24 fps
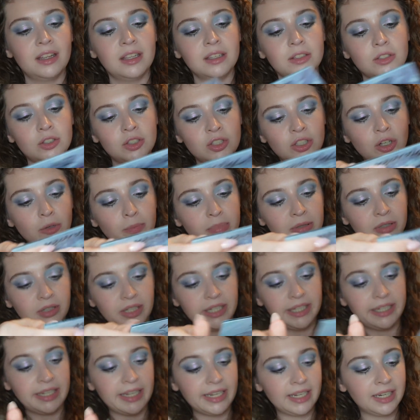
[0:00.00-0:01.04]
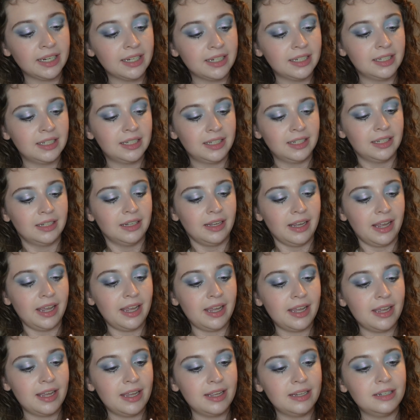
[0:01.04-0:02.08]
So pretty.
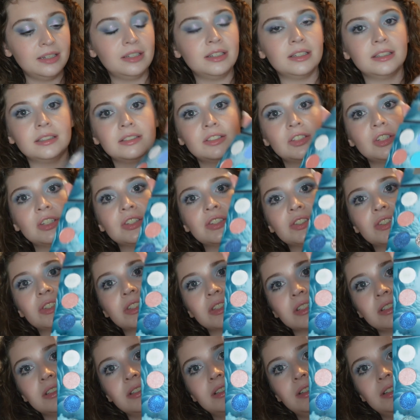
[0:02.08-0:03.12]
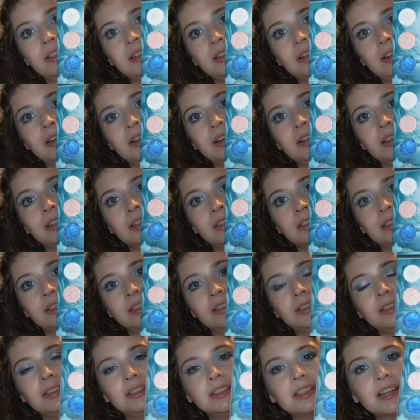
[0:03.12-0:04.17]
And just, oh,
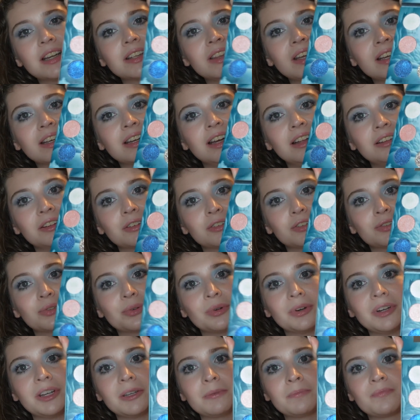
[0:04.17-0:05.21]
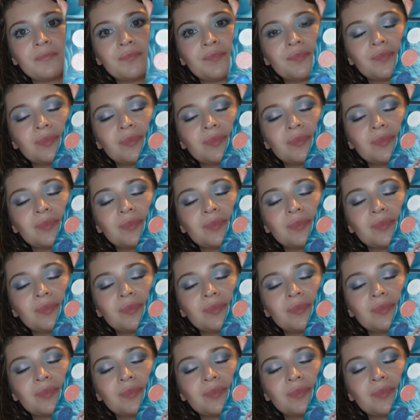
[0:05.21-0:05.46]
look at that color story.